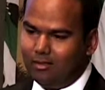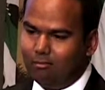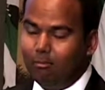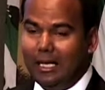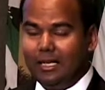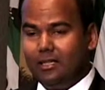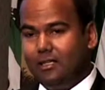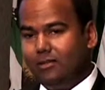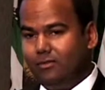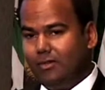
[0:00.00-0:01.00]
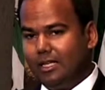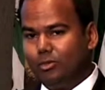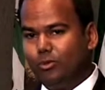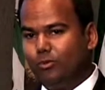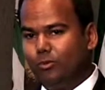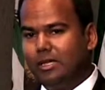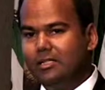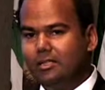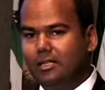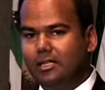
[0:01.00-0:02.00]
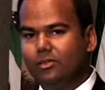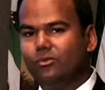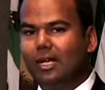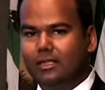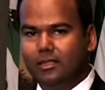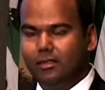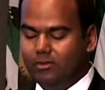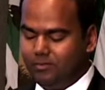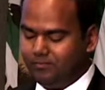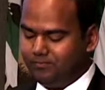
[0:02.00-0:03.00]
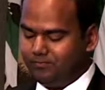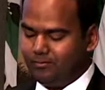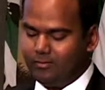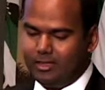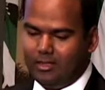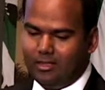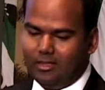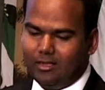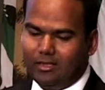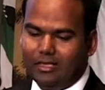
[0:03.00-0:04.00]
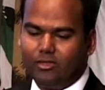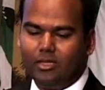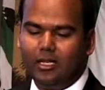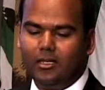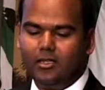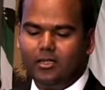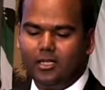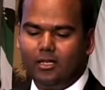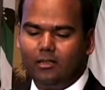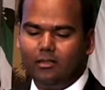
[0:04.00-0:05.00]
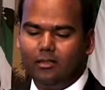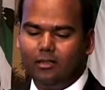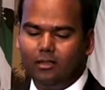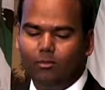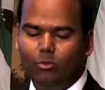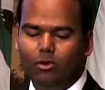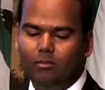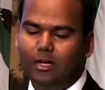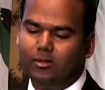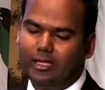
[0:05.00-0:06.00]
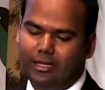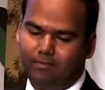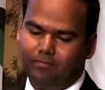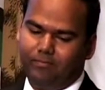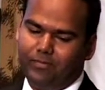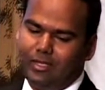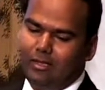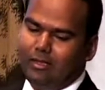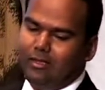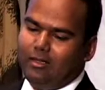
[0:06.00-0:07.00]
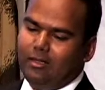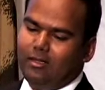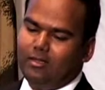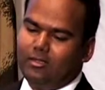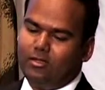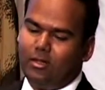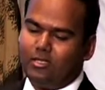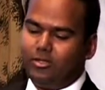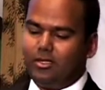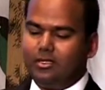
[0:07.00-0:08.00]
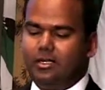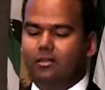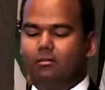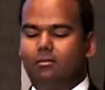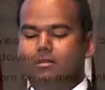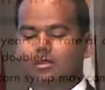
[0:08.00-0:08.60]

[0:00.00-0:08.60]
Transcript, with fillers: bad effects of obesity is fatty liver. And let's try and understand a little more about that. So as you can see, the,